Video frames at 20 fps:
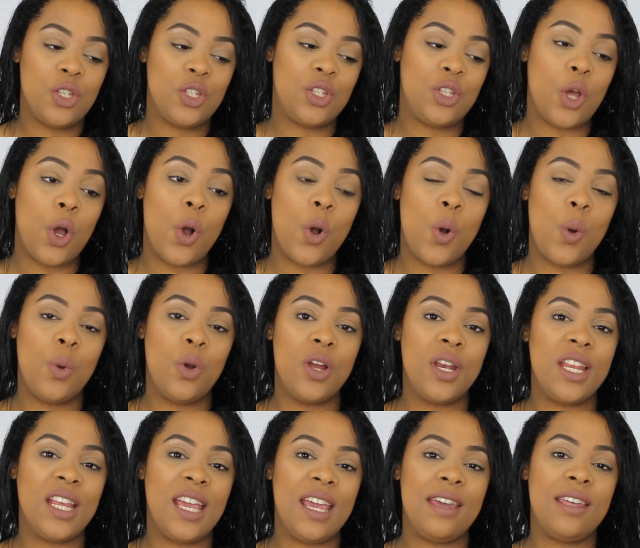So we're
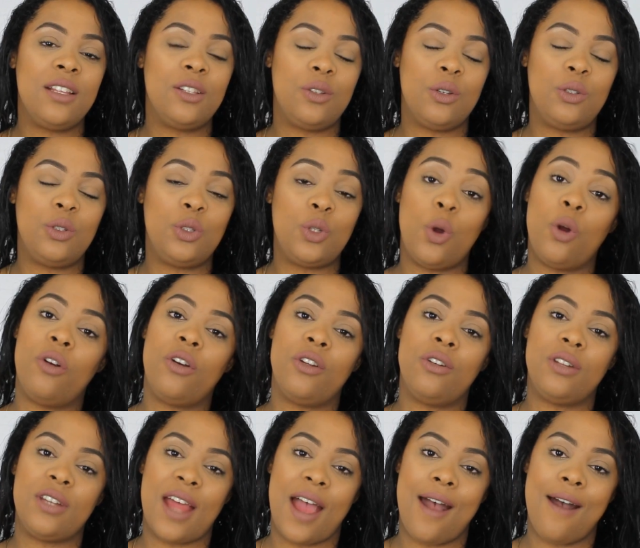going to get into the
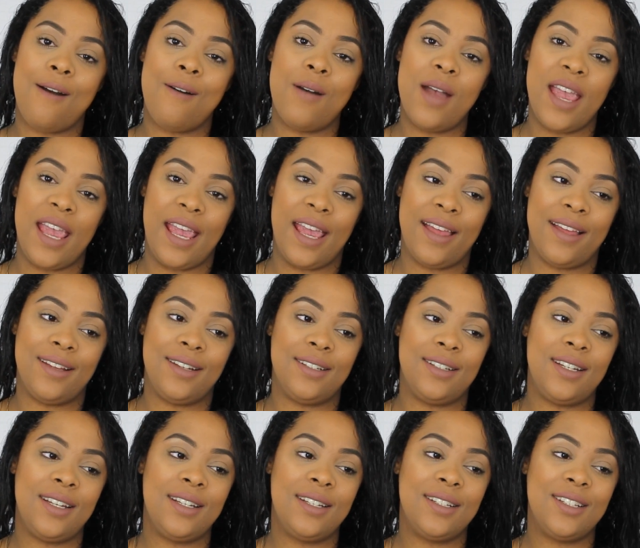tutorial now,
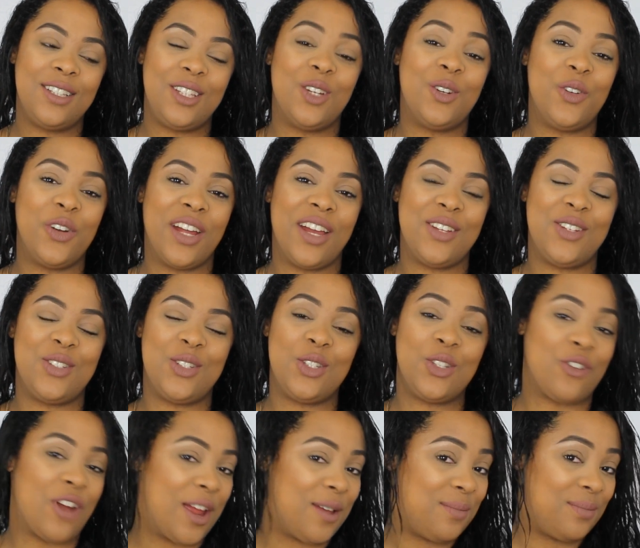and don't forget to
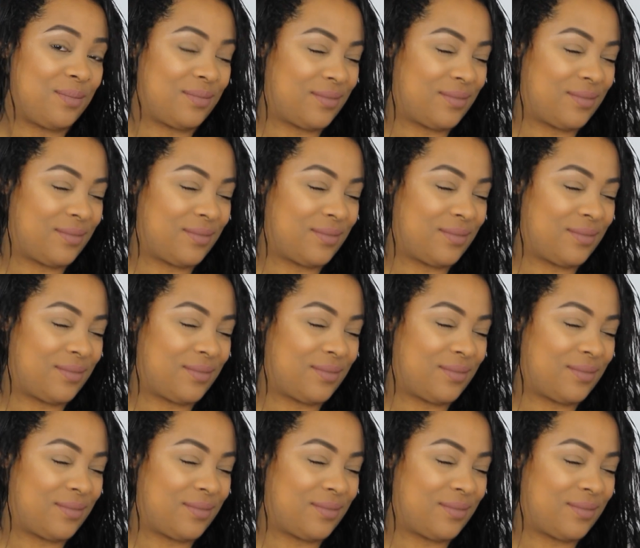subscribe.